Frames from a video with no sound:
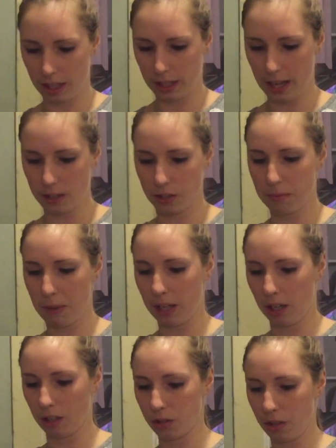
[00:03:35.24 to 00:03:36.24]
Again, just
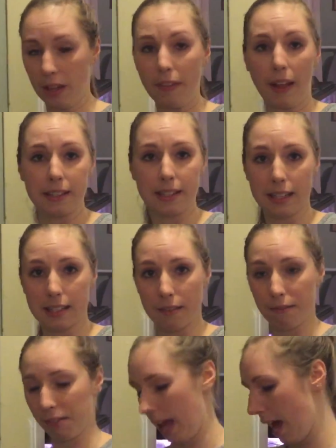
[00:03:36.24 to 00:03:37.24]
making sure that that's nice
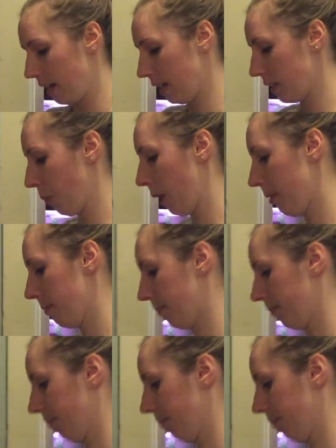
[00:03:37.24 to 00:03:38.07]
and flat as well.